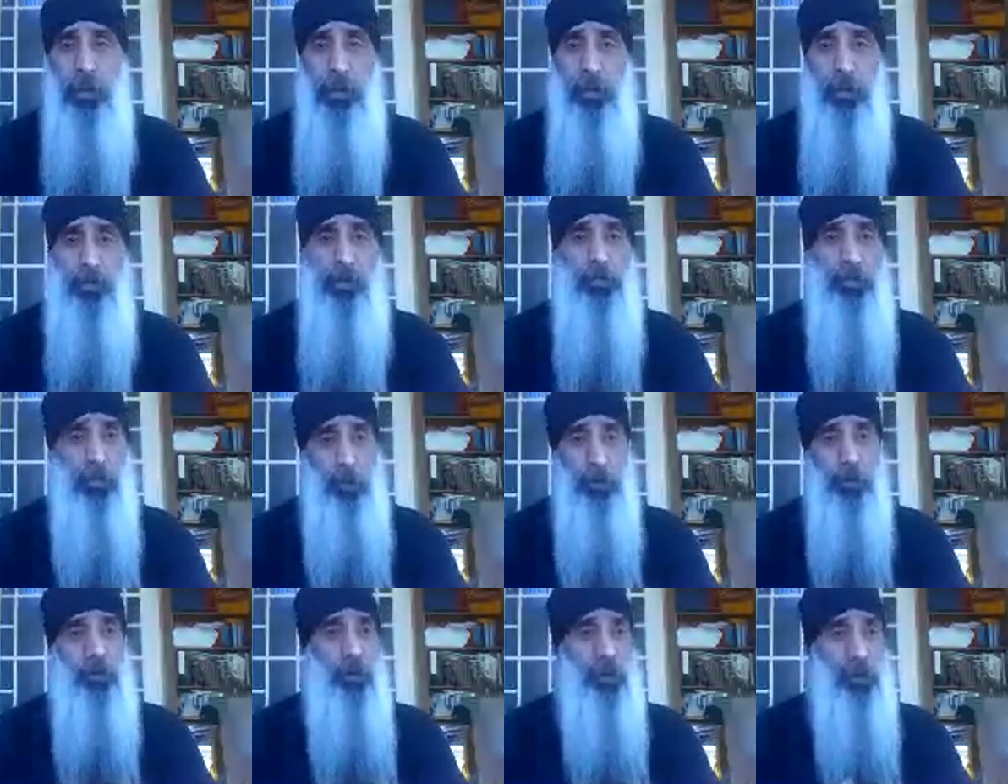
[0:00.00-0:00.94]
Before
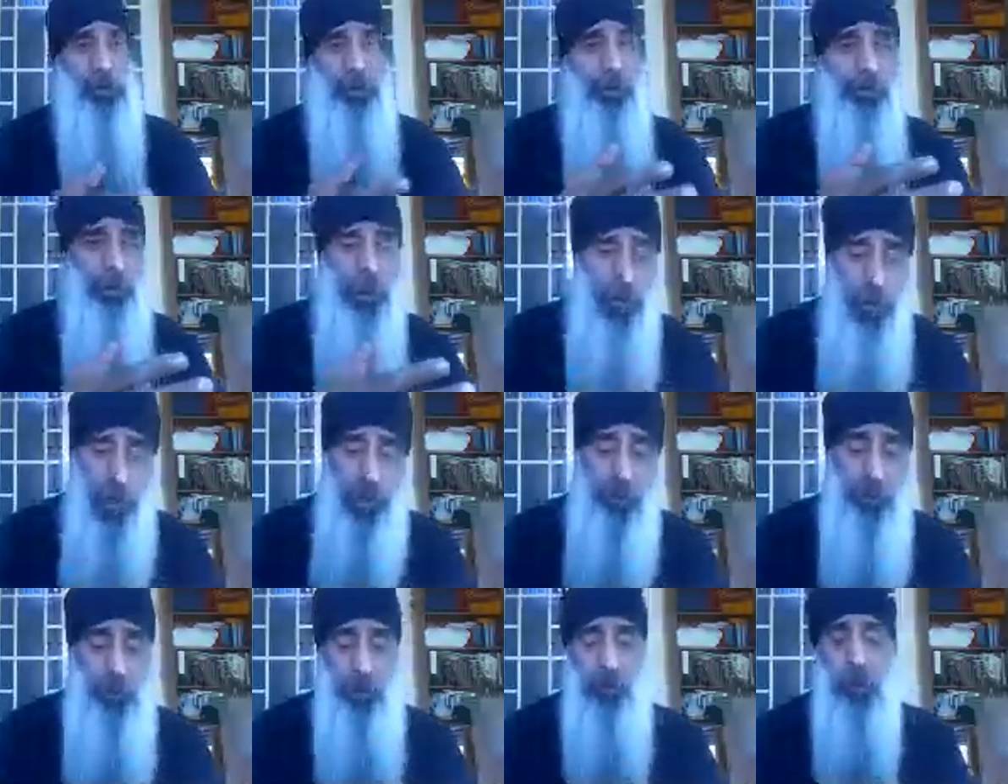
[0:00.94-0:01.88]
you couldn't even hug
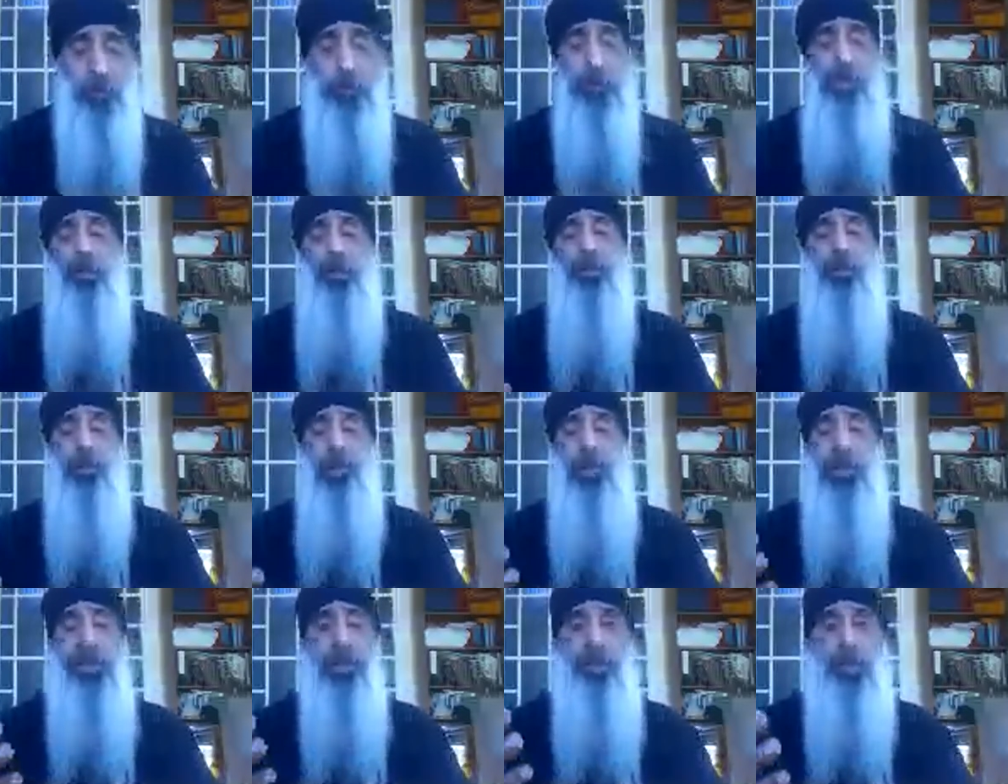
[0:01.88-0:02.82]
people, but now you
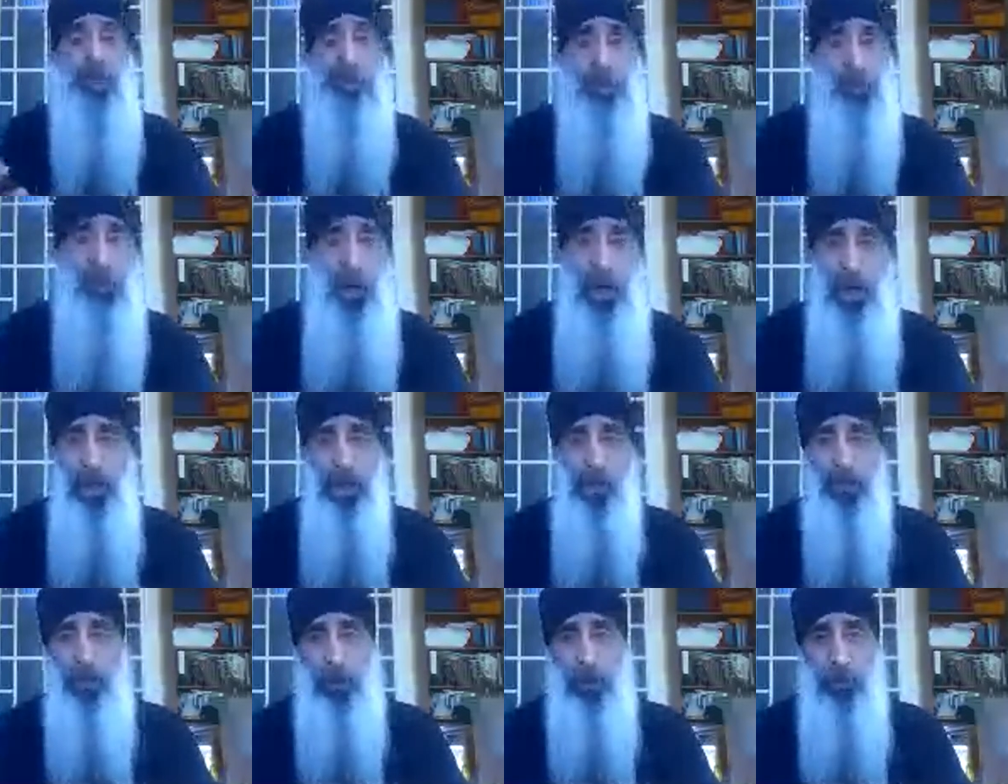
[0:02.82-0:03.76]
can't even smile at
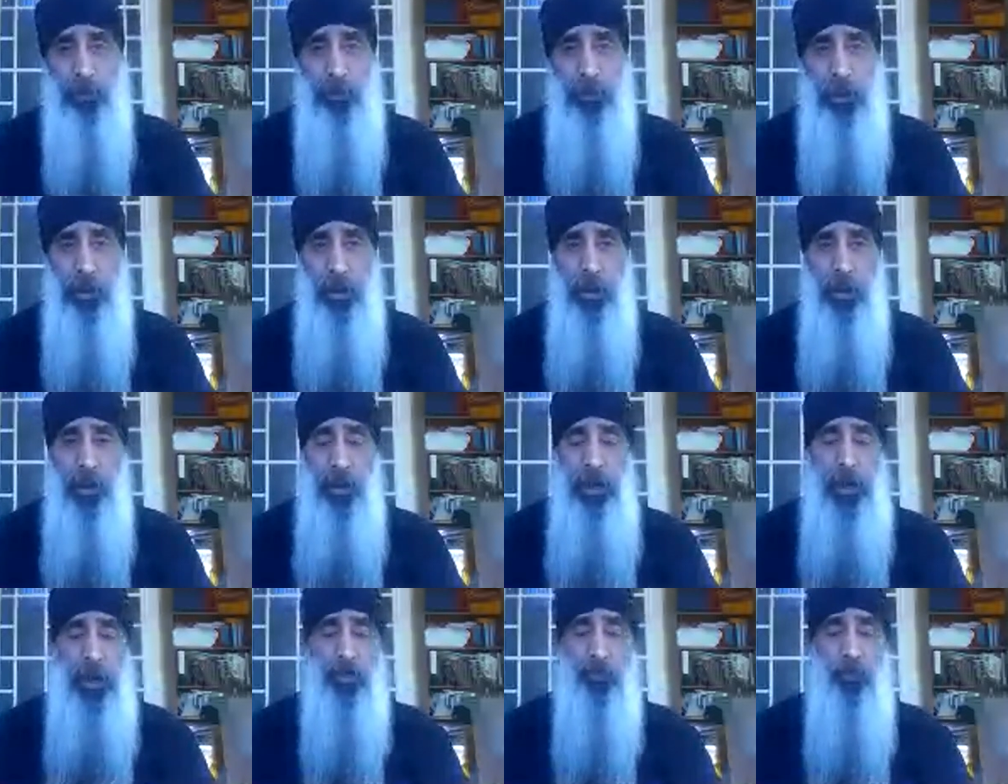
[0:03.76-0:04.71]
them.
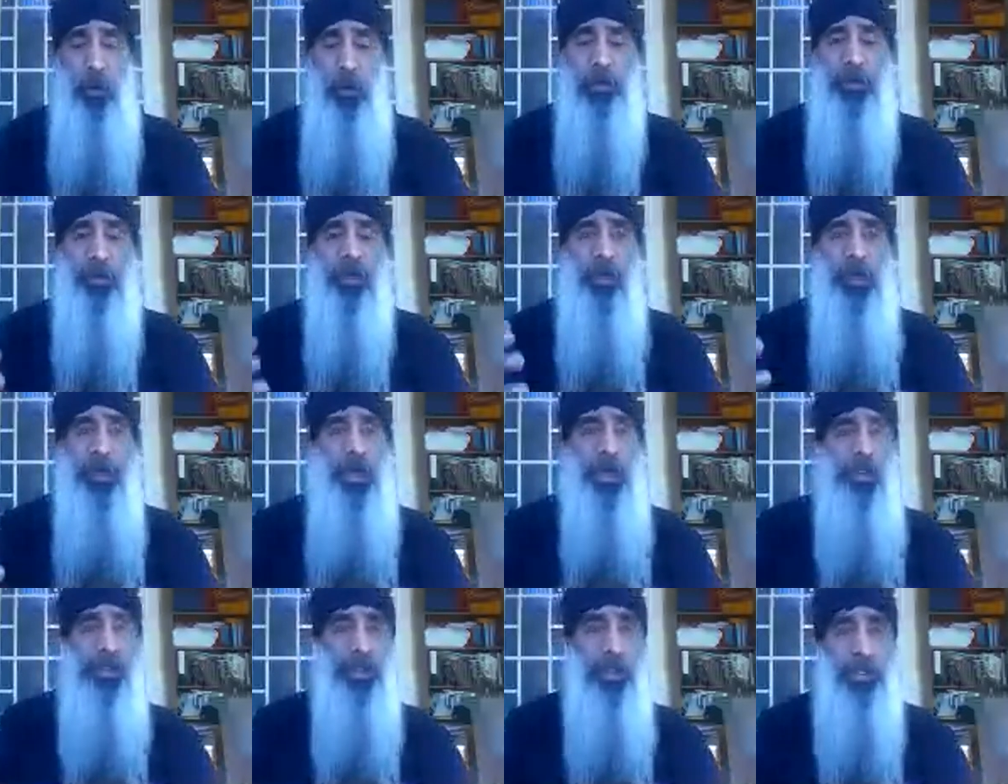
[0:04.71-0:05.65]
And what is the
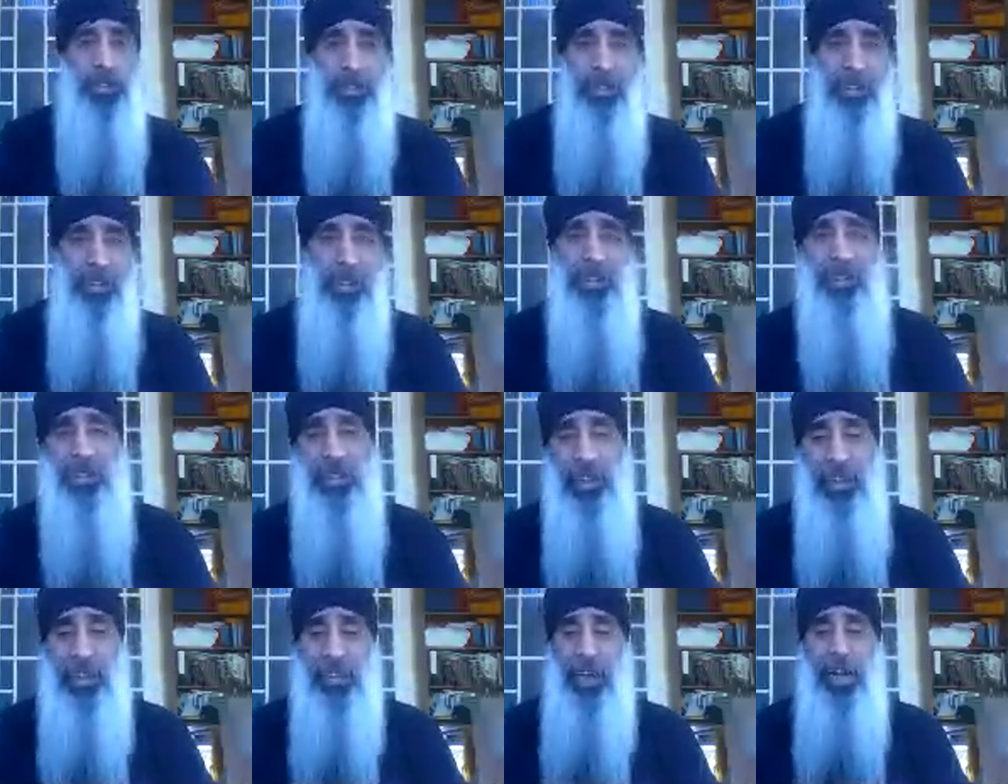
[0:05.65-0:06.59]
latest? They're
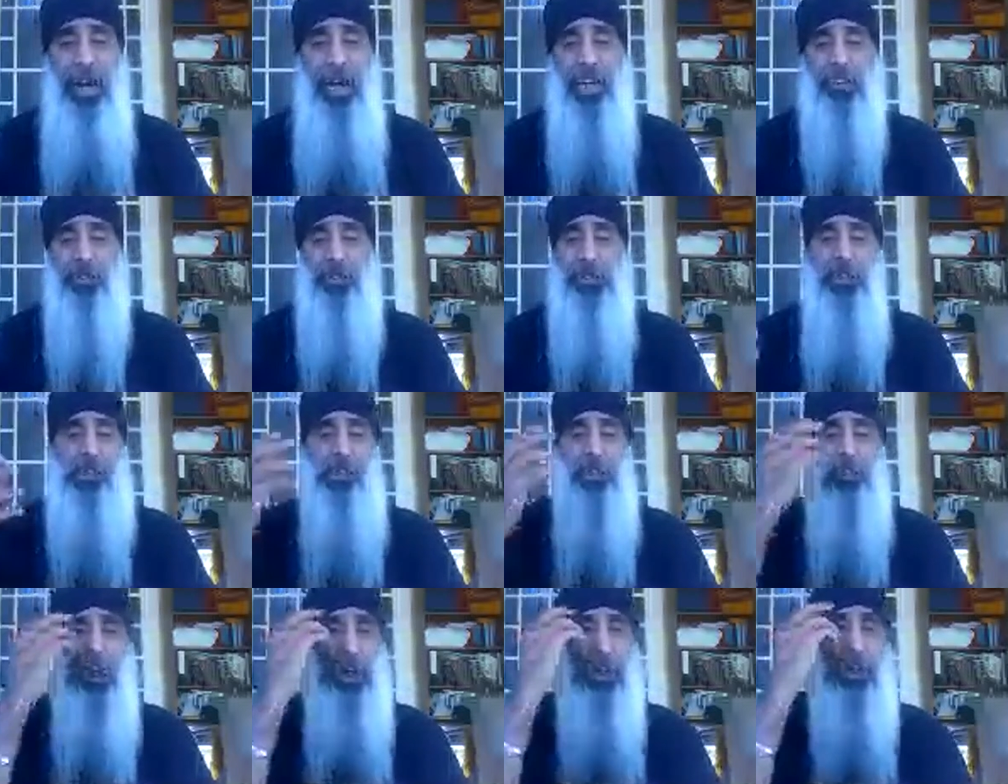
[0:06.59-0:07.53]
saying that actually you
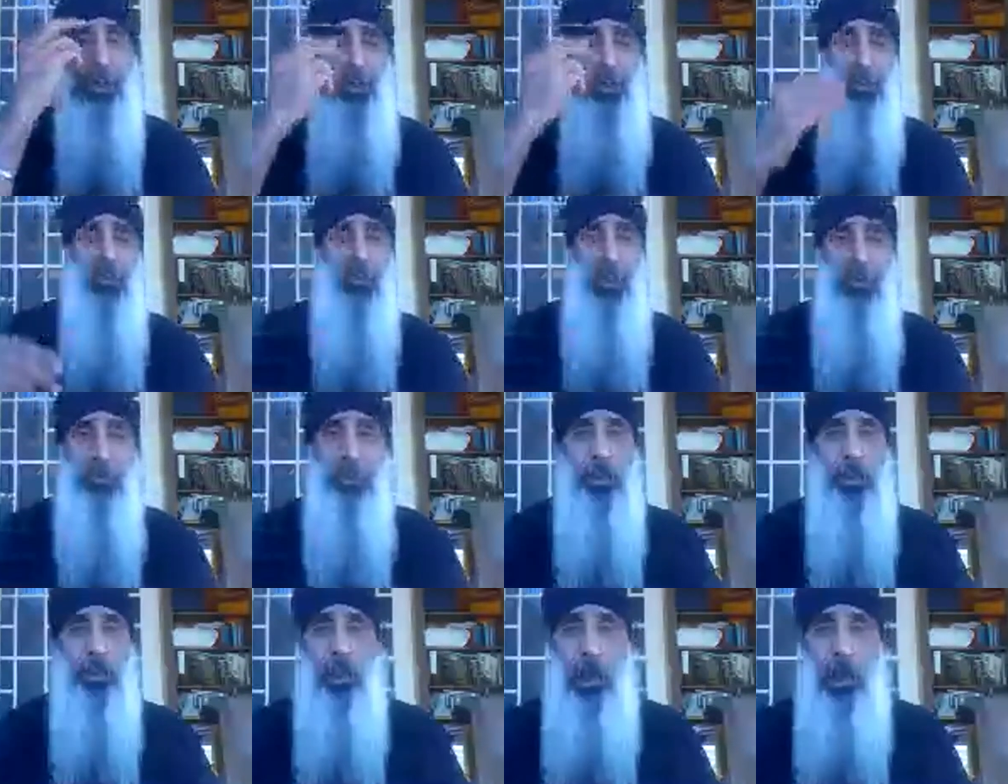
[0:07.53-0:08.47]
might need to cover your
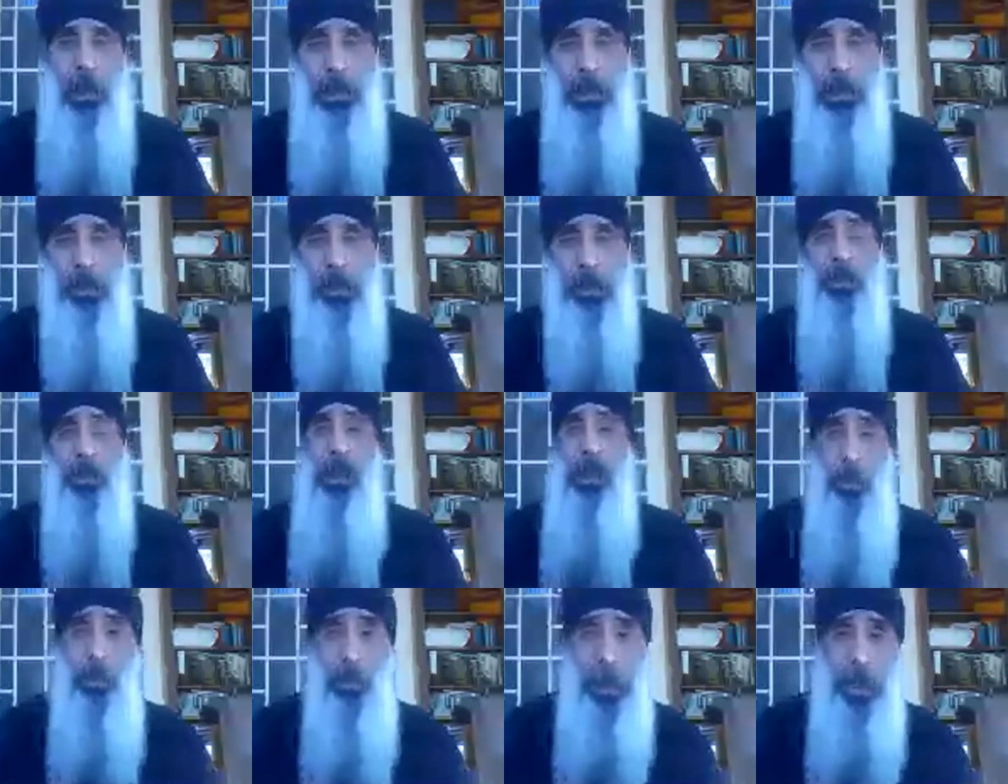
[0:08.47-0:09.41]
eyes.
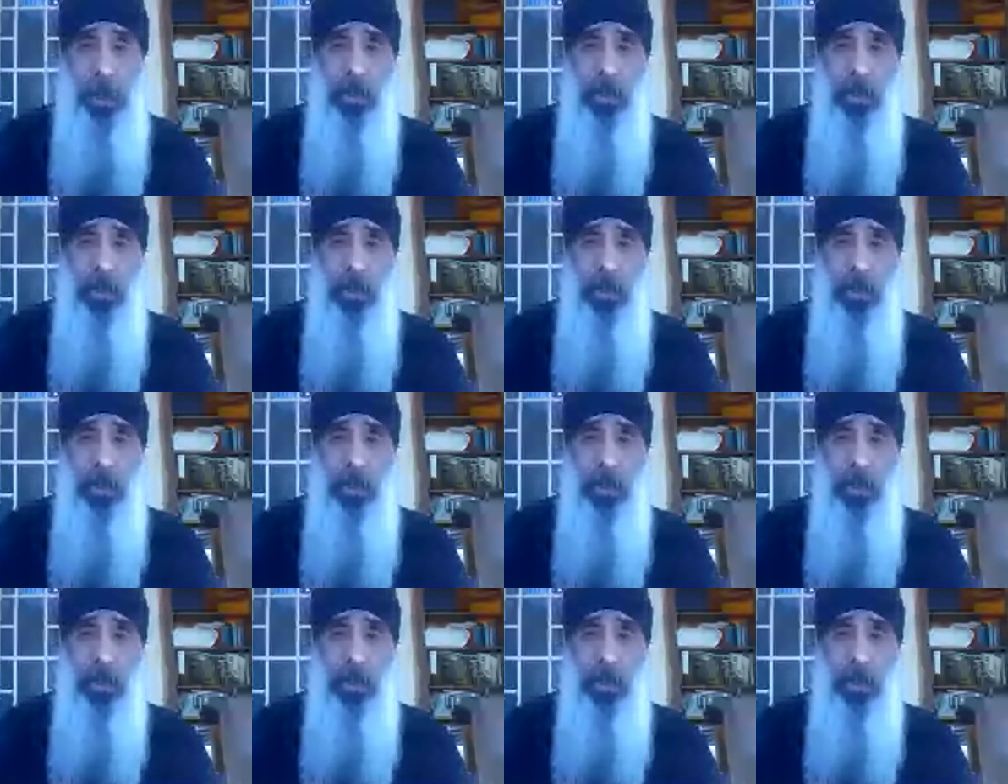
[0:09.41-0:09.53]
Why?